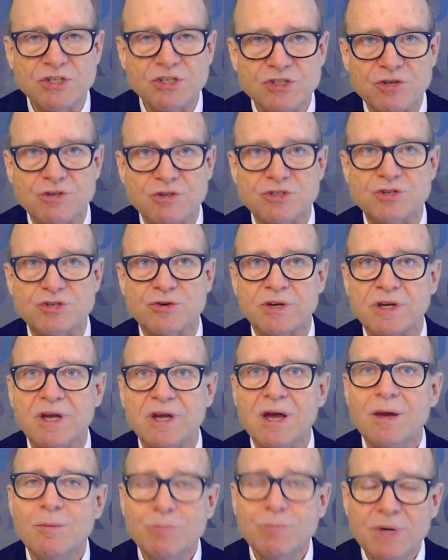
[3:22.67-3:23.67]
surgery,
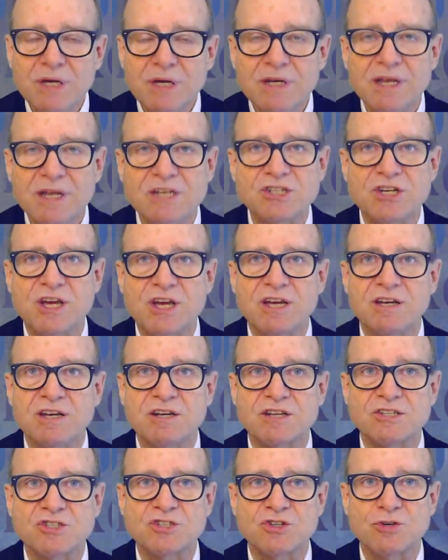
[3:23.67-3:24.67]
be an educated
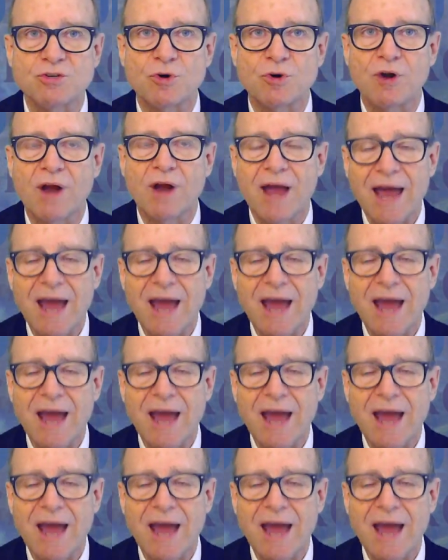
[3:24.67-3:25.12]
consumer.